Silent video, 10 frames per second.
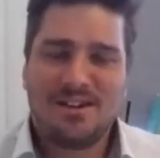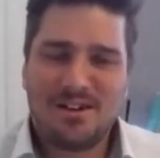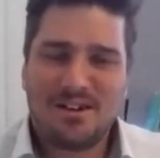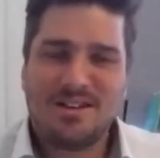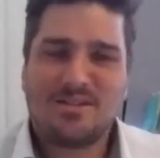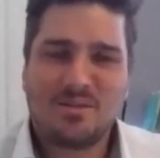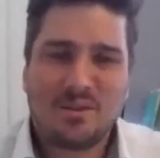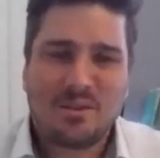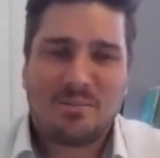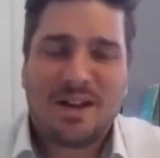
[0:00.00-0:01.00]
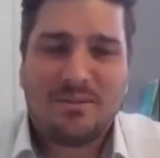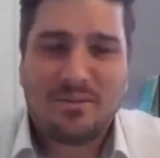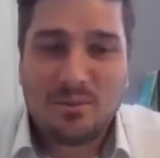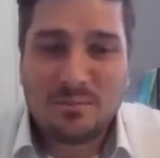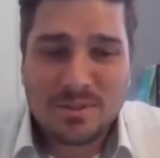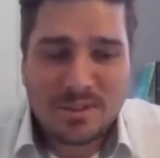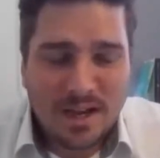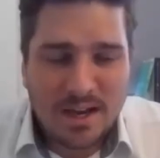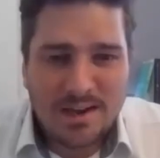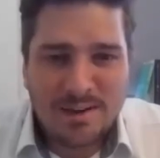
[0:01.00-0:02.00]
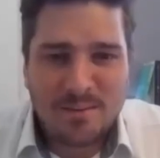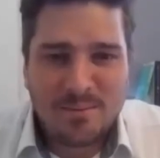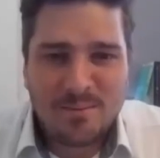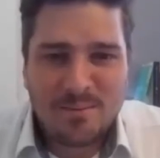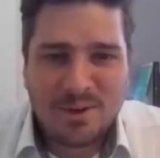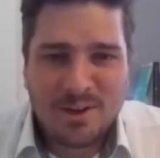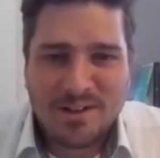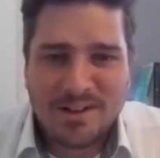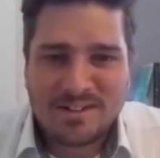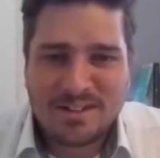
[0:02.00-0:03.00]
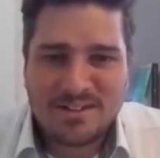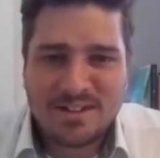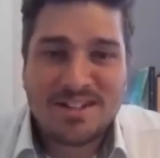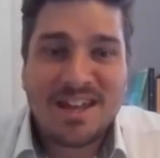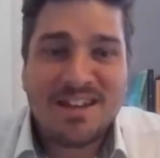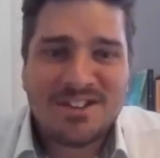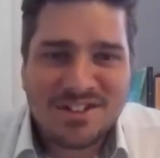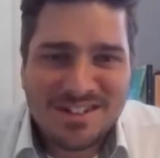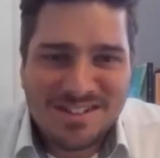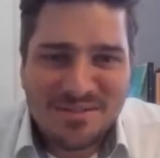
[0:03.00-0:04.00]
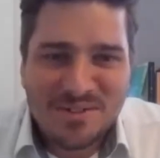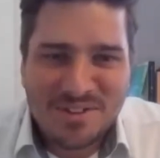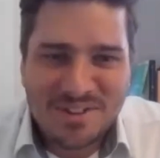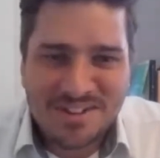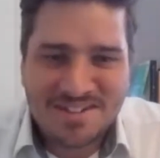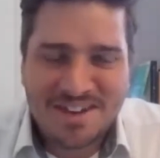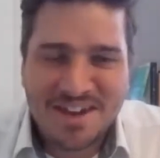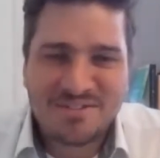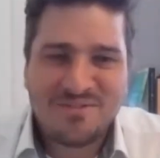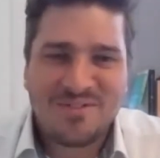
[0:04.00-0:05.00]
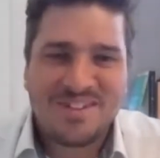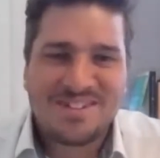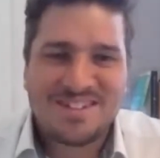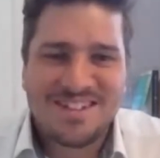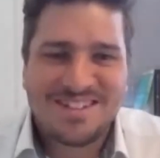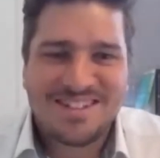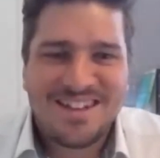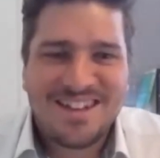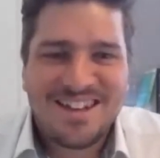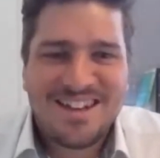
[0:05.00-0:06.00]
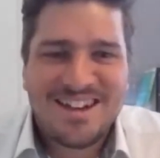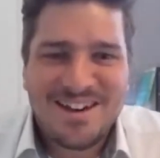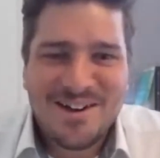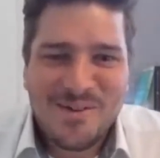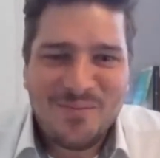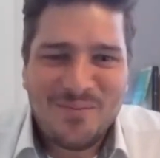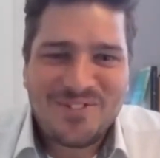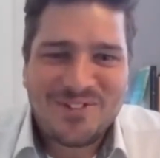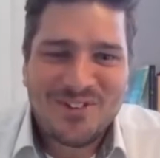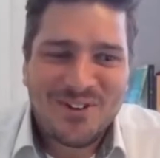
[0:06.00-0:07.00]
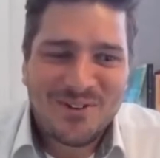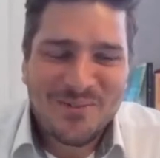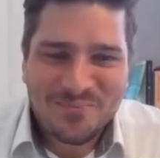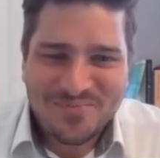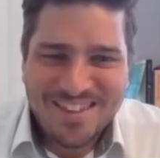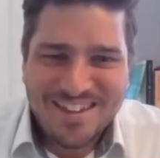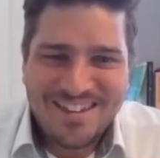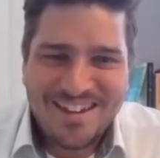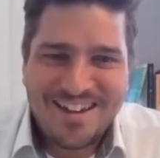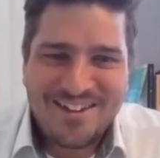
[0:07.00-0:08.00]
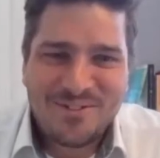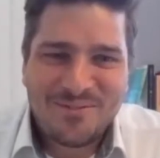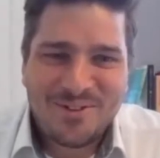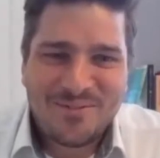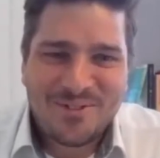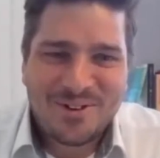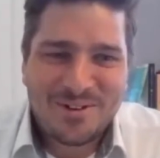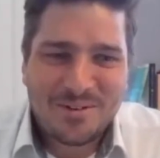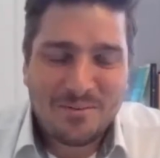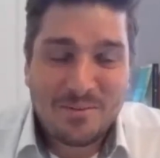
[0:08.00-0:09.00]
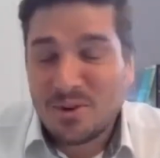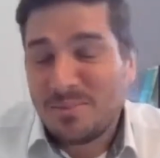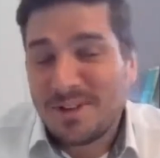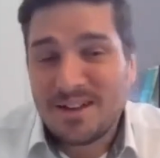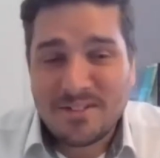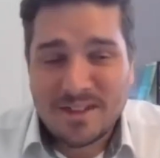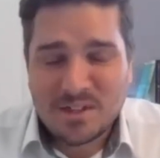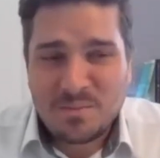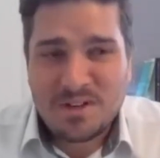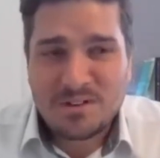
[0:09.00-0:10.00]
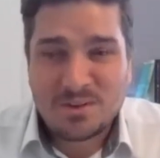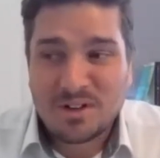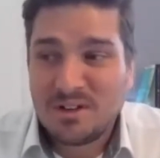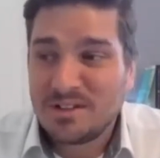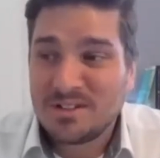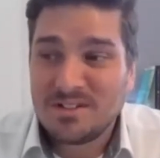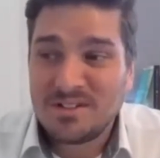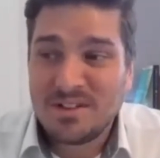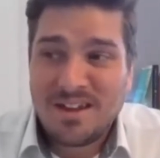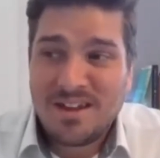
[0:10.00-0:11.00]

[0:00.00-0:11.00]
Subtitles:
into other platforms. You know, it's attention is everything, as Gary Vee says. We've got to be out there speaking to our clients, because